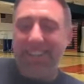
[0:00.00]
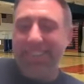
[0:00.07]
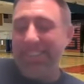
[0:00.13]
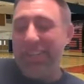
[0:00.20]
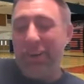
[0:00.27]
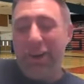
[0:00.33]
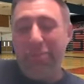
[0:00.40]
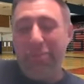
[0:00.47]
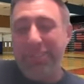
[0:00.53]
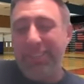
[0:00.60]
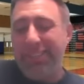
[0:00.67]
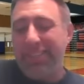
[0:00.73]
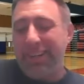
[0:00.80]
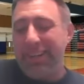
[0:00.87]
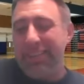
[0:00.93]
You know, I'm
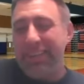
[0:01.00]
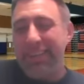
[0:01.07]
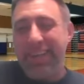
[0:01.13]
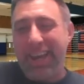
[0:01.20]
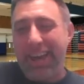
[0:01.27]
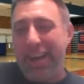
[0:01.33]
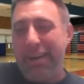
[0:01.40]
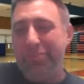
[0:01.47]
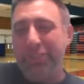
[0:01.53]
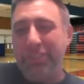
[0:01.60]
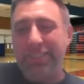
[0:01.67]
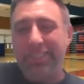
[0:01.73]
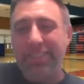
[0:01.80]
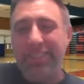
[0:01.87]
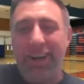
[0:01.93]
just
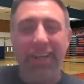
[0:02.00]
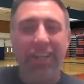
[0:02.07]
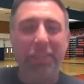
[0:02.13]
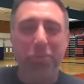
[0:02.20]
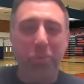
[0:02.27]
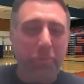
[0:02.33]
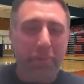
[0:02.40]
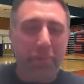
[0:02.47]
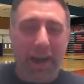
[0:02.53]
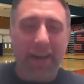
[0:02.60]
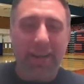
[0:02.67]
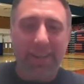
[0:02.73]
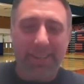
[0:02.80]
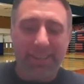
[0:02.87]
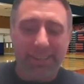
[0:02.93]
excited to be
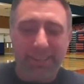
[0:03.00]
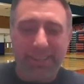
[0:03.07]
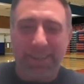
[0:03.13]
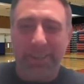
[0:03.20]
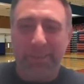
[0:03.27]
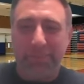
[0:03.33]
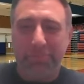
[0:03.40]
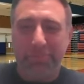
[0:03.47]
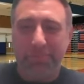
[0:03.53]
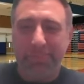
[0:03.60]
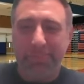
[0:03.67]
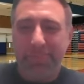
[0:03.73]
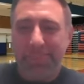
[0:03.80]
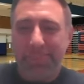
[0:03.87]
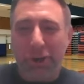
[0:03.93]
back
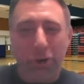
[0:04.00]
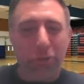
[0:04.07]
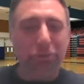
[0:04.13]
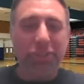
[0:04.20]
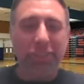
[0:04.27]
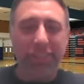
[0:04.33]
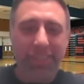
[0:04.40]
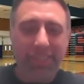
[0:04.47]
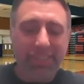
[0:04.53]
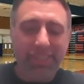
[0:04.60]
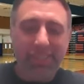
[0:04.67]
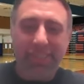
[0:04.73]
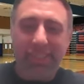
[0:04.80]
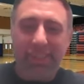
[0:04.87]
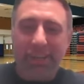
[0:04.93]
coaching.
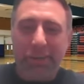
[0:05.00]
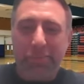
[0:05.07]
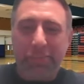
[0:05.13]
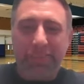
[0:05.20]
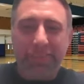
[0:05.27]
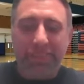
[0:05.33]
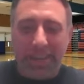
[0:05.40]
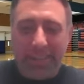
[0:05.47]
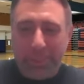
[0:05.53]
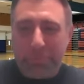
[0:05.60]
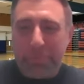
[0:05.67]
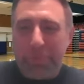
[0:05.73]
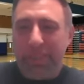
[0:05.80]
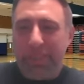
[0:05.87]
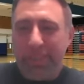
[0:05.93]
I'm excited to
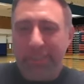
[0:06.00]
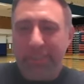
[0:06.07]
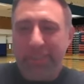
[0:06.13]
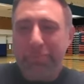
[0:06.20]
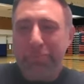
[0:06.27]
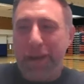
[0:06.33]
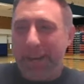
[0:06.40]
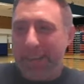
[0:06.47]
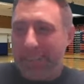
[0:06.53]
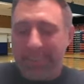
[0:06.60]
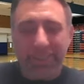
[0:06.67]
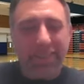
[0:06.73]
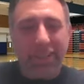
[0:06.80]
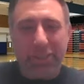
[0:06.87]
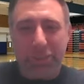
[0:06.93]
be back in
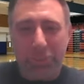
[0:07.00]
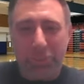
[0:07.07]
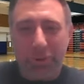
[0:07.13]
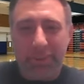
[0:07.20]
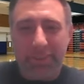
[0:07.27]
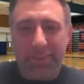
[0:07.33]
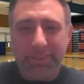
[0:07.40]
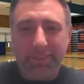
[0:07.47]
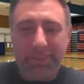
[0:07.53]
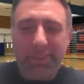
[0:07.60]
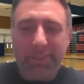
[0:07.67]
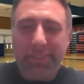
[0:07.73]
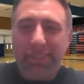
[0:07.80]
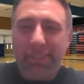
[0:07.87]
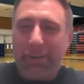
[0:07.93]
Section 1.
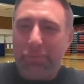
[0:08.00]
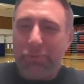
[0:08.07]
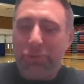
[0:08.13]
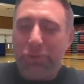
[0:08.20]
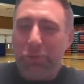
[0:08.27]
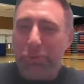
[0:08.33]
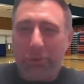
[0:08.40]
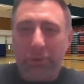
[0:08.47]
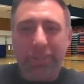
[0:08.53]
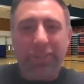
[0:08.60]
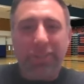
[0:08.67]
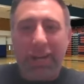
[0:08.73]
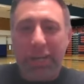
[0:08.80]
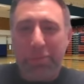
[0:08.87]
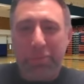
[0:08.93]
I'm super
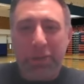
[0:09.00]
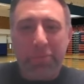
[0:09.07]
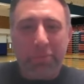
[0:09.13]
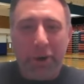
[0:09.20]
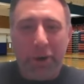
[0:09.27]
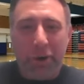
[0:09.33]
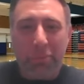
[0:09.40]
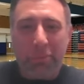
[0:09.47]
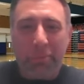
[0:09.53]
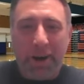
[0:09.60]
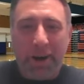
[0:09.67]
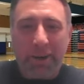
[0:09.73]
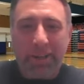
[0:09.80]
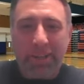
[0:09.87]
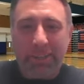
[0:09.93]
excited to be at my alma
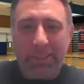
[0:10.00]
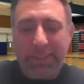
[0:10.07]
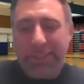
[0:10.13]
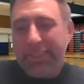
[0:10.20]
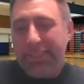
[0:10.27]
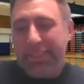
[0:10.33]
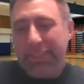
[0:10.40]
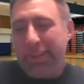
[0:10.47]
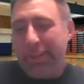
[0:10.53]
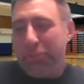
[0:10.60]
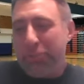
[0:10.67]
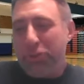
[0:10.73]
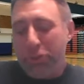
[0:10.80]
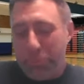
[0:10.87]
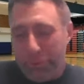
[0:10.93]
mater. I'm
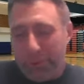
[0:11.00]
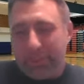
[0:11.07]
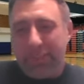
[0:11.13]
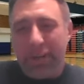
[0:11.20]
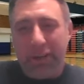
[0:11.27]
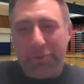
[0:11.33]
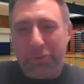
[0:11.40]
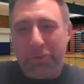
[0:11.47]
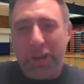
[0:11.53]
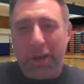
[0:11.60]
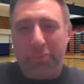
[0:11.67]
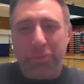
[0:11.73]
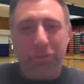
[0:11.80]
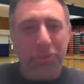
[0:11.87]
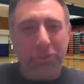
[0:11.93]
super excited for the
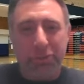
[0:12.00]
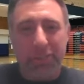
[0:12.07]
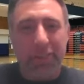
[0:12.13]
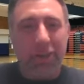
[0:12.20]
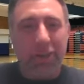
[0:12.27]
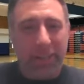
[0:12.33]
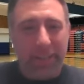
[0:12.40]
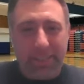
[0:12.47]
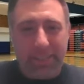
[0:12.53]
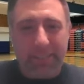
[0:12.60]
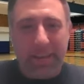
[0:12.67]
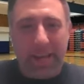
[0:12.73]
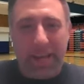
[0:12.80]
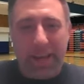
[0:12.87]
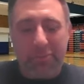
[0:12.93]
opportunity that our kids
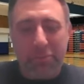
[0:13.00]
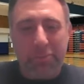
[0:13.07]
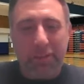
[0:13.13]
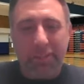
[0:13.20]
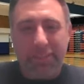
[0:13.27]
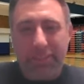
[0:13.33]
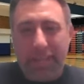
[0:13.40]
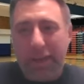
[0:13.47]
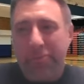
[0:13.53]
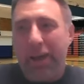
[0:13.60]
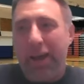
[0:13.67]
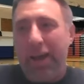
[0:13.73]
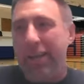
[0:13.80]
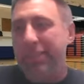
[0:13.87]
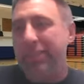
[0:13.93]
have and my staff
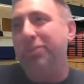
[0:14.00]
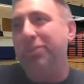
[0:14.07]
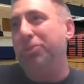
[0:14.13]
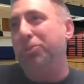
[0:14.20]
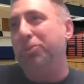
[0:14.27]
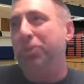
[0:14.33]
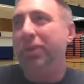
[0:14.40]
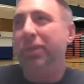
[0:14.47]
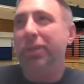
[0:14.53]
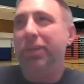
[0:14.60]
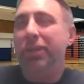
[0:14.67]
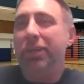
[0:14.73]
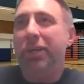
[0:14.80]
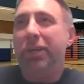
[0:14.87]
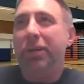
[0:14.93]
has to
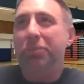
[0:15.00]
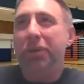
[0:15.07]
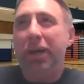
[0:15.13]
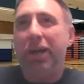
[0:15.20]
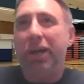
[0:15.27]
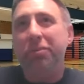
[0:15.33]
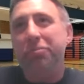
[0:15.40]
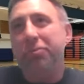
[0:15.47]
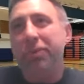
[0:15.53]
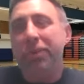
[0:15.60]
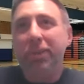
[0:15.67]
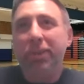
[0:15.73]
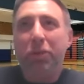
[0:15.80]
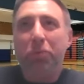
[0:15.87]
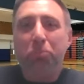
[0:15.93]
kind of
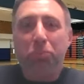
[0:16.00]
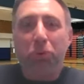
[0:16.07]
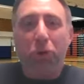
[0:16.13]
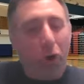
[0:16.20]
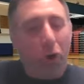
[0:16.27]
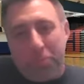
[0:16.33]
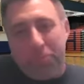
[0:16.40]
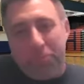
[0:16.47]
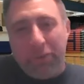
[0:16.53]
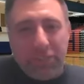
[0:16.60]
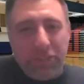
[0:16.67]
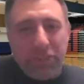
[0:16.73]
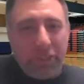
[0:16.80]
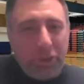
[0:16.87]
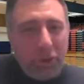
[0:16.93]
put our
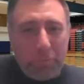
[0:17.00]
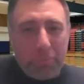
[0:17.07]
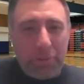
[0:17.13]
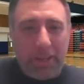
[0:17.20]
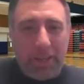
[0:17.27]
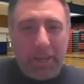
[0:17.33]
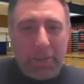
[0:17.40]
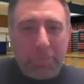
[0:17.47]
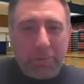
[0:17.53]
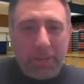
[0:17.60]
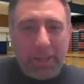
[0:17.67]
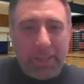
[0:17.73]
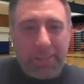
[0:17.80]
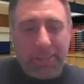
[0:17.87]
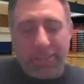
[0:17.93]
vision and our plan in
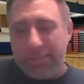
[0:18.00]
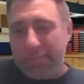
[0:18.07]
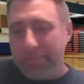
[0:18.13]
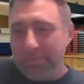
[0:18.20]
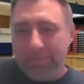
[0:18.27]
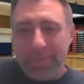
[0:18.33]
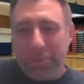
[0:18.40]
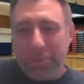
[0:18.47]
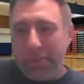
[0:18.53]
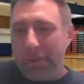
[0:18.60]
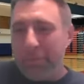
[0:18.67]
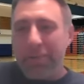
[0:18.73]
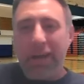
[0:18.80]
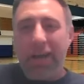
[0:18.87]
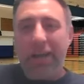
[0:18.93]
place. And I'm
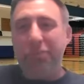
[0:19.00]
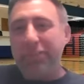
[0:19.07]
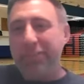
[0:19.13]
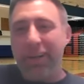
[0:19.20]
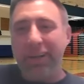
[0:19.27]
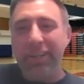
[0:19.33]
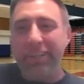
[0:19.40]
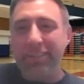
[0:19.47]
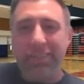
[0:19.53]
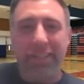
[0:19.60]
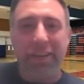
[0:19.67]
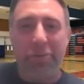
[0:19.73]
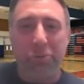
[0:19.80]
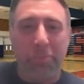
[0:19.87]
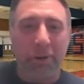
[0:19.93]
kind of excited to
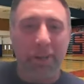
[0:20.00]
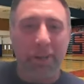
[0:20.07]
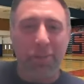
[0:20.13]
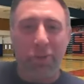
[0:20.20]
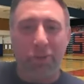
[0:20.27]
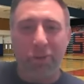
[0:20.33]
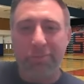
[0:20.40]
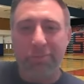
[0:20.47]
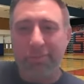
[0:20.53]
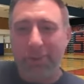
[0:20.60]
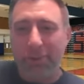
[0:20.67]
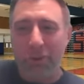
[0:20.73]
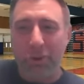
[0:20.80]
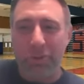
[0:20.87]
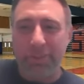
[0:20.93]
see everybody along
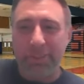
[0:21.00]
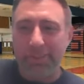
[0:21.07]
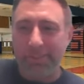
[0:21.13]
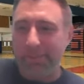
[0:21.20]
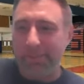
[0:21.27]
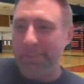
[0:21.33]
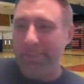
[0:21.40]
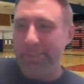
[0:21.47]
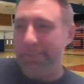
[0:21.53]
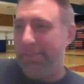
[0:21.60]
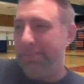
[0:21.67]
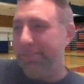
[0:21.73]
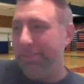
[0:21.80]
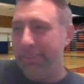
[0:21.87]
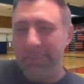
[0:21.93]
the
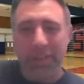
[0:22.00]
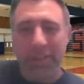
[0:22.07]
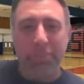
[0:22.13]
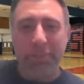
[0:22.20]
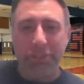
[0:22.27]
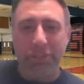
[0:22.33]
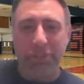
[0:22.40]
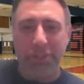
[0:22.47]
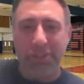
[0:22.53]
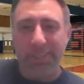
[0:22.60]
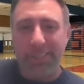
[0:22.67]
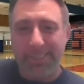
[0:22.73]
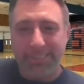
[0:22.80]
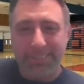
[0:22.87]
Lebanon journey.